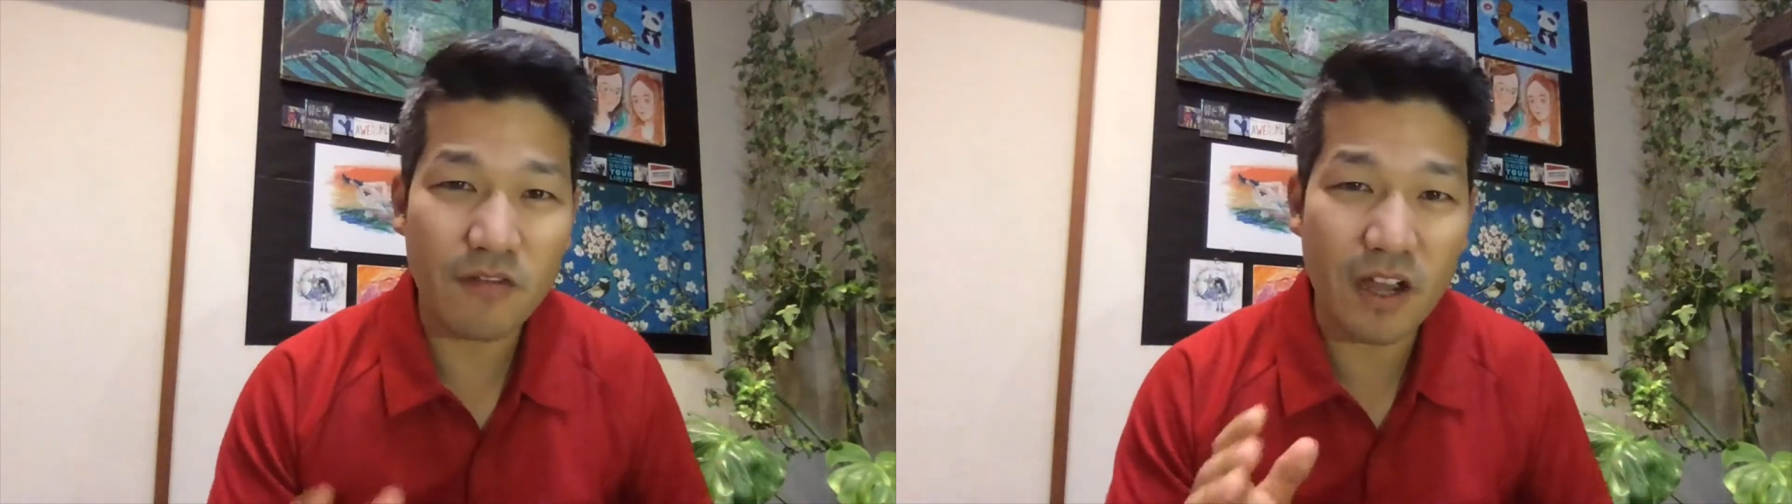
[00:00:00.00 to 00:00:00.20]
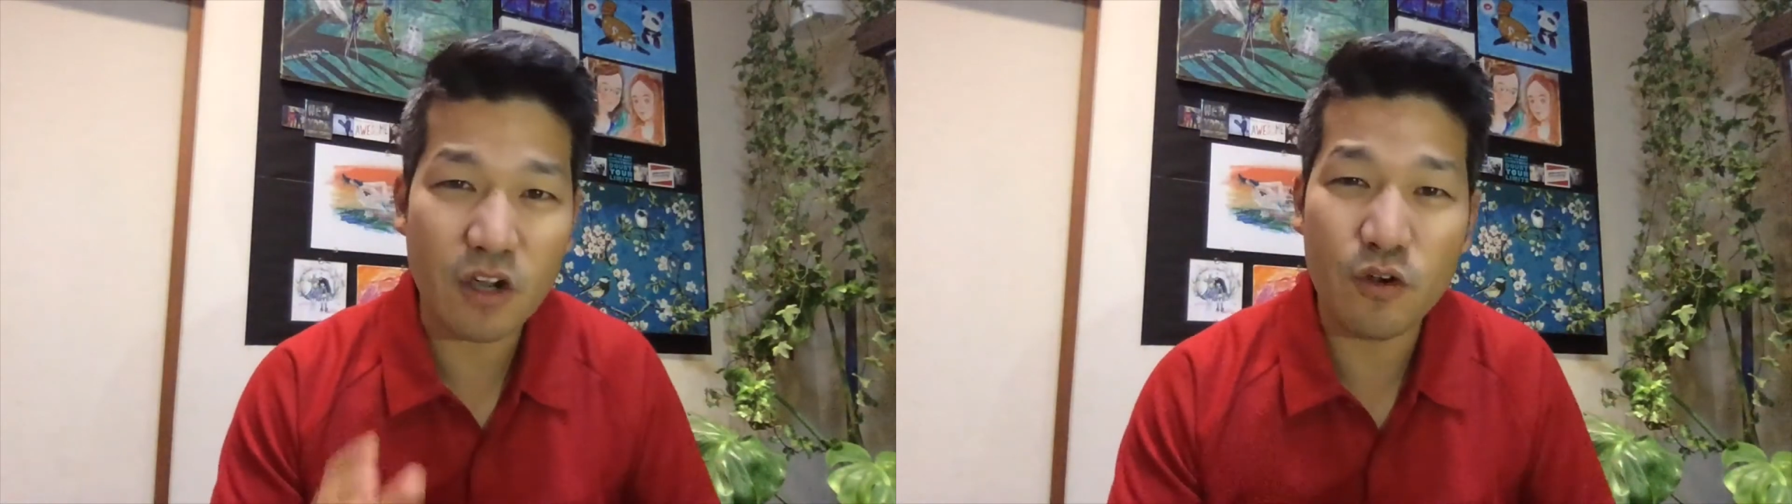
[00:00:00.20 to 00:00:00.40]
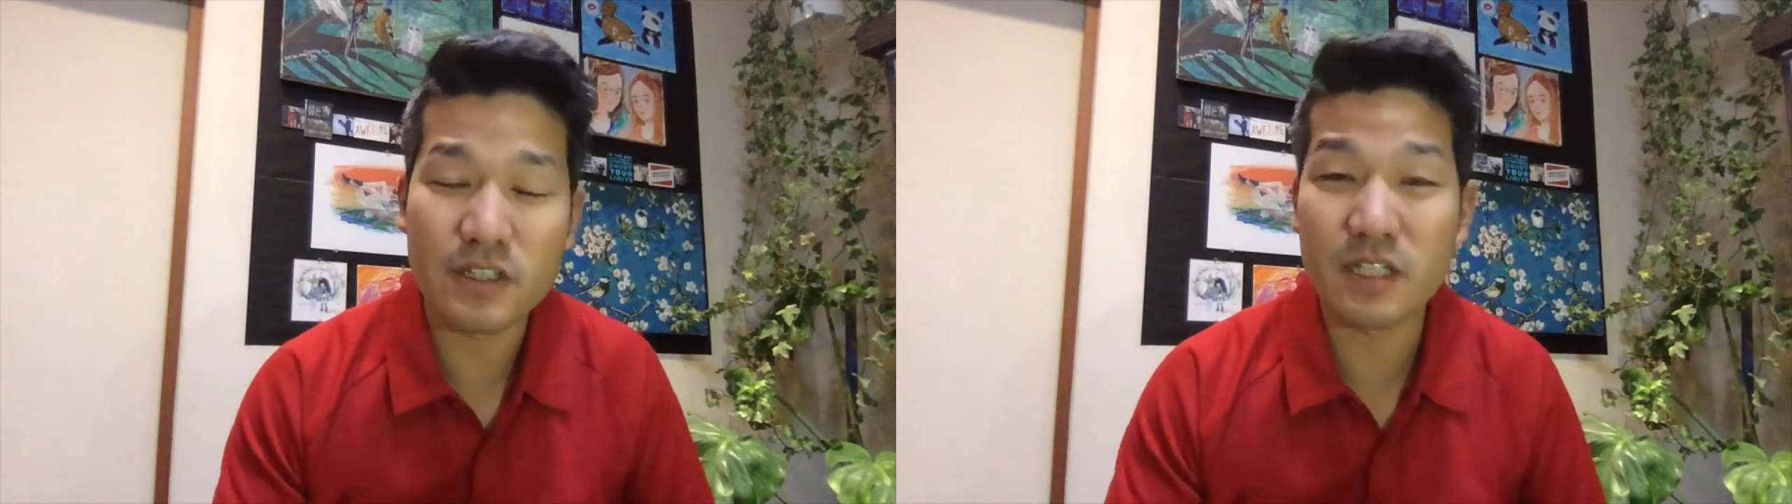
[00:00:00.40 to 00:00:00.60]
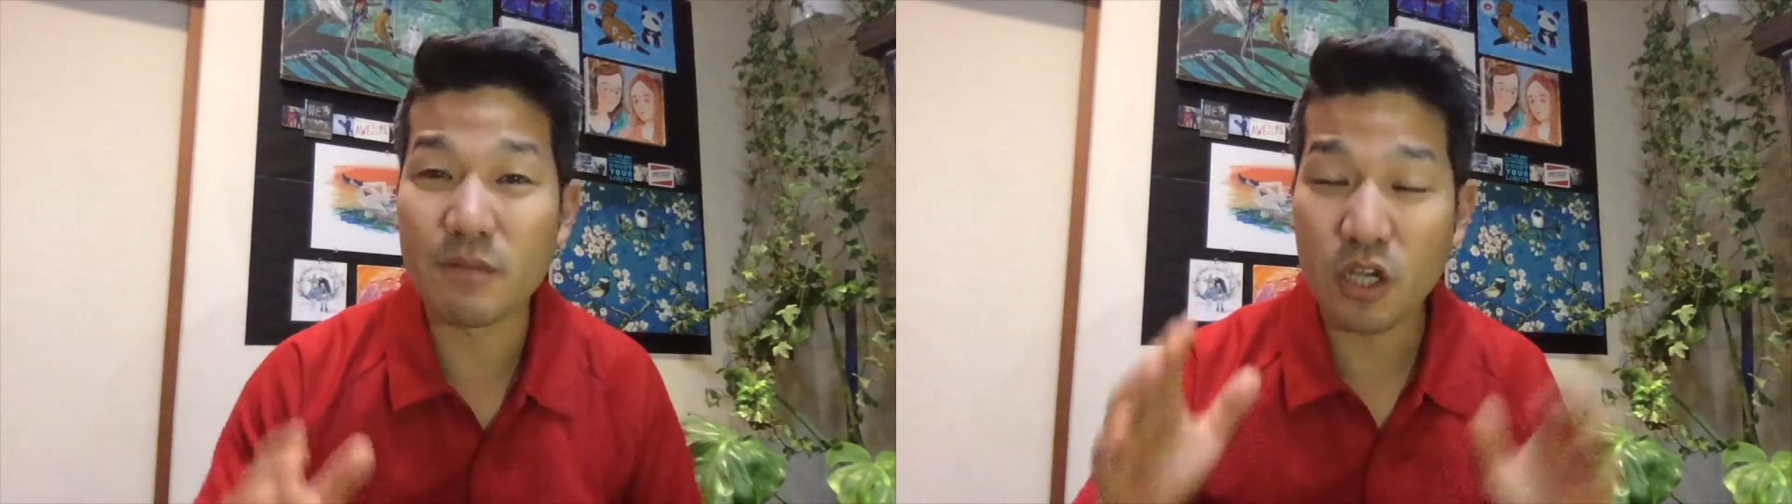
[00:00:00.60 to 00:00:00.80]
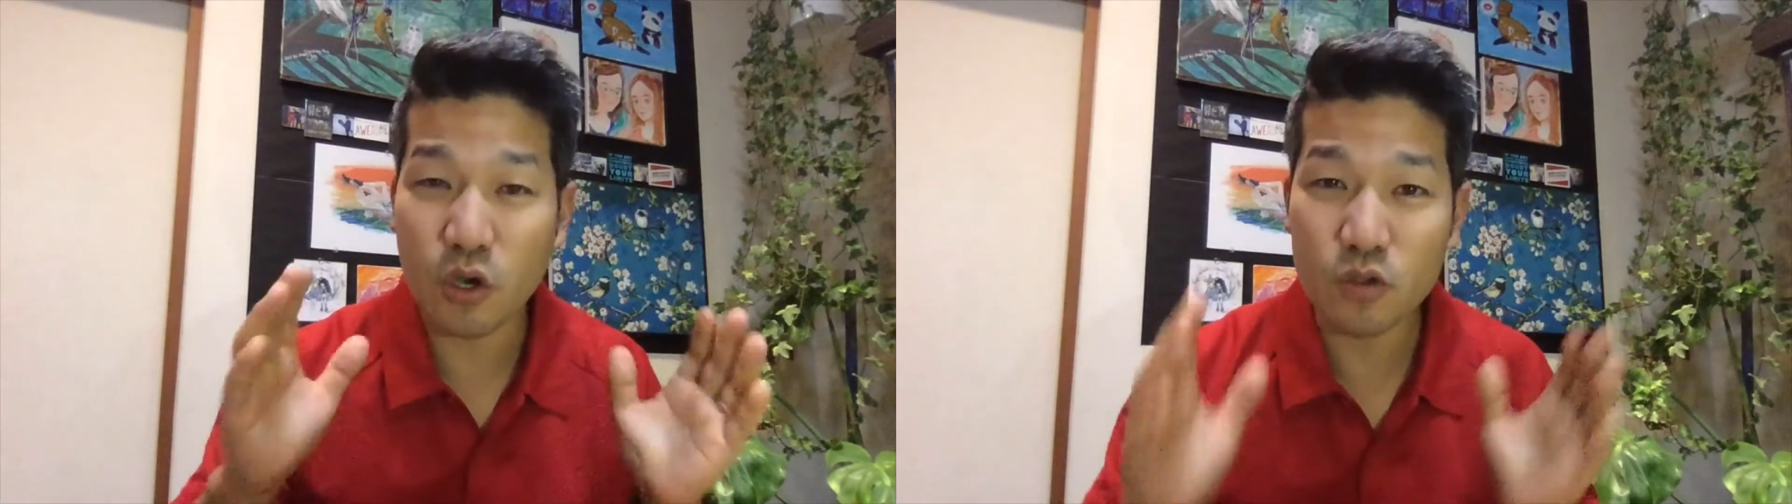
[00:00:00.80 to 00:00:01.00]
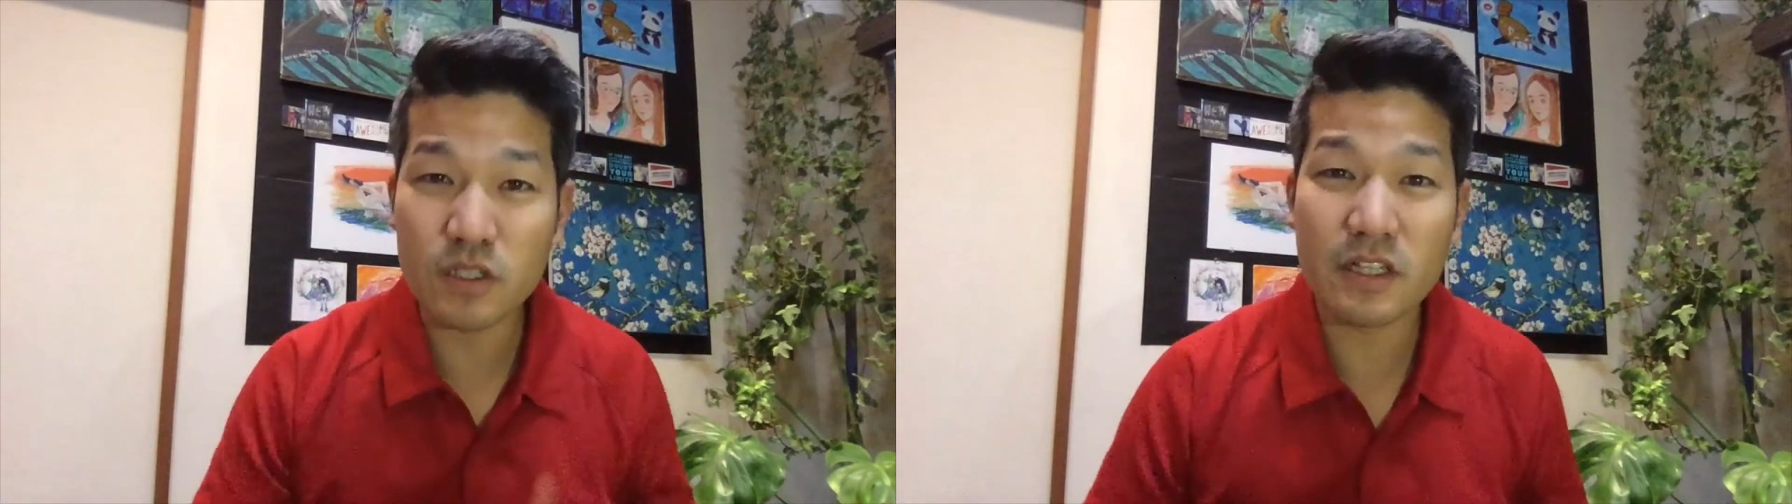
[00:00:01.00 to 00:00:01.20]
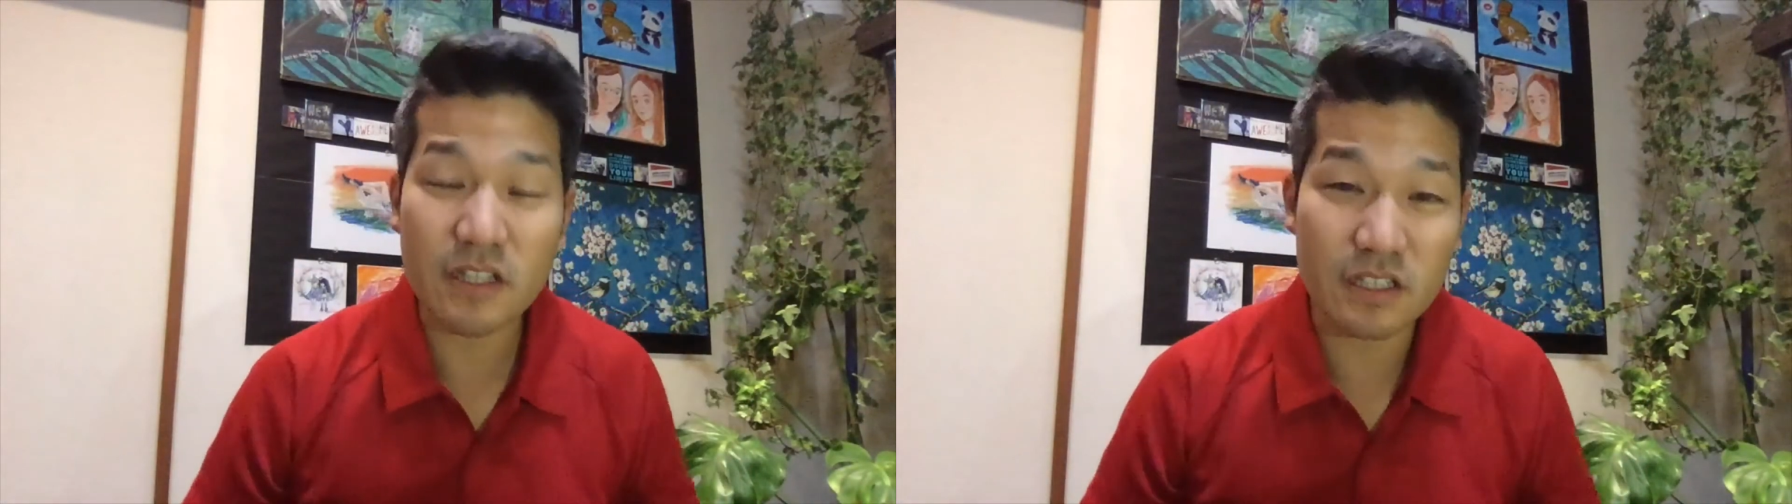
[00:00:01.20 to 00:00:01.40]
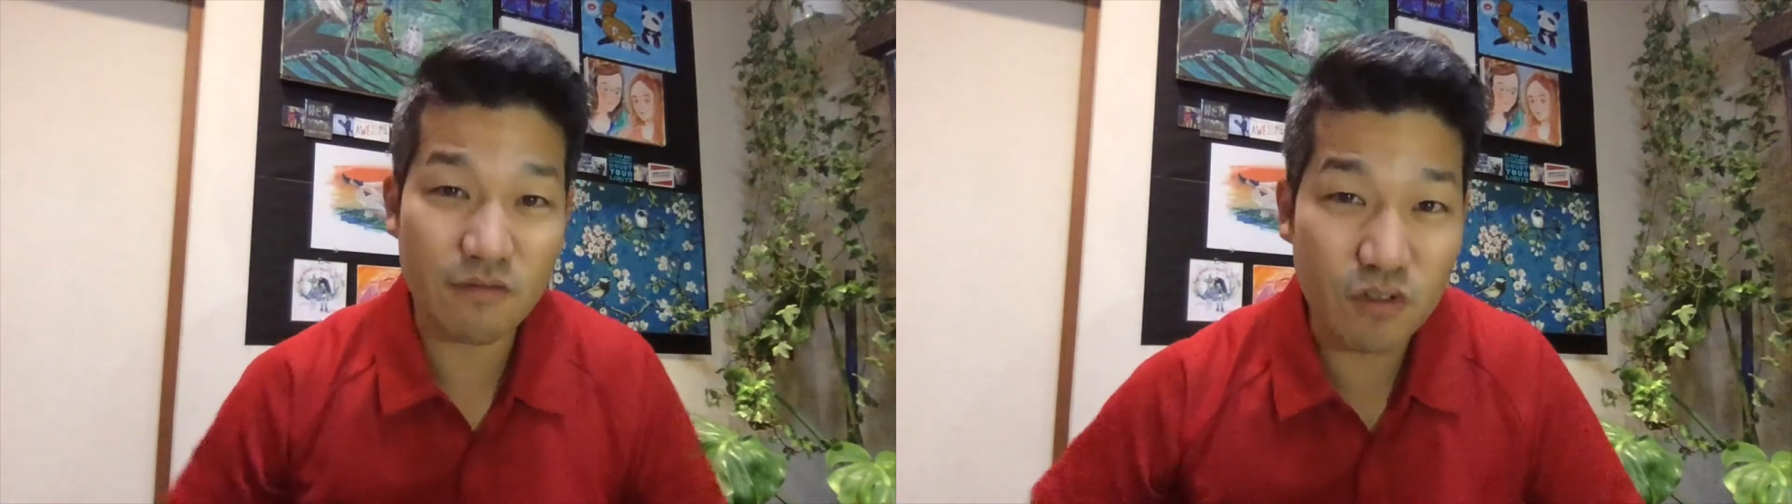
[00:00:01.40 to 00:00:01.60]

Yifat Cohen's gonna be hosting this.